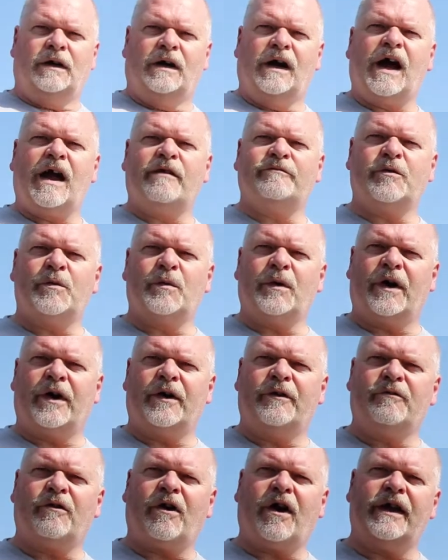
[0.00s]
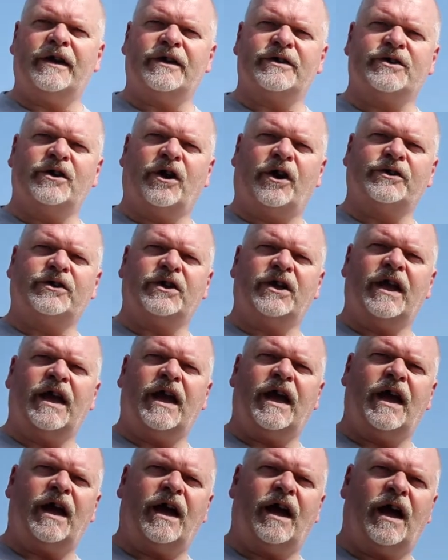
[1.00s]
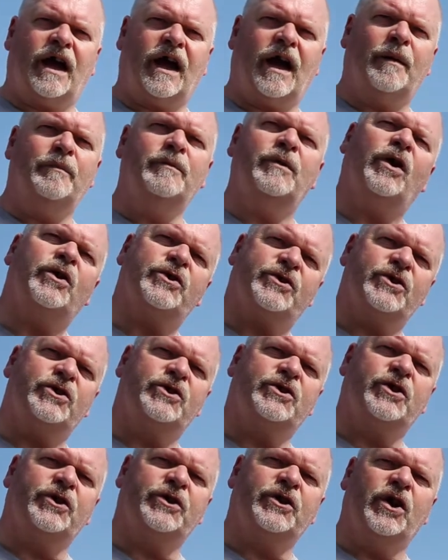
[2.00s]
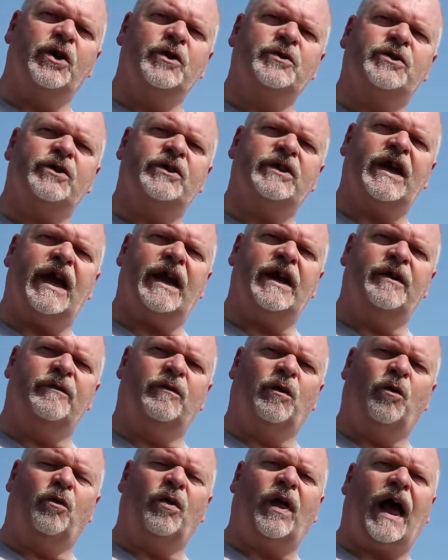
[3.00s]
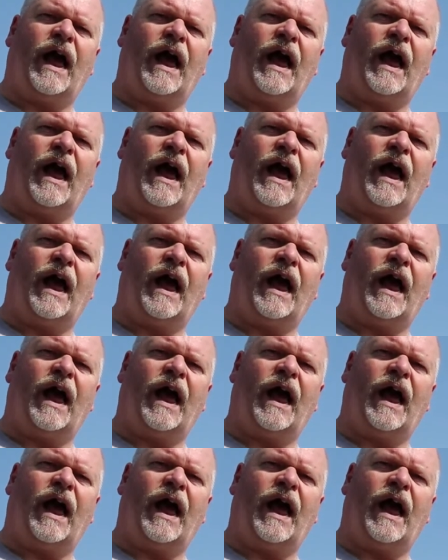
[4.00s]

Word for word: Hi everyone, right, it's Nigel here. Um, not such good news at the end of all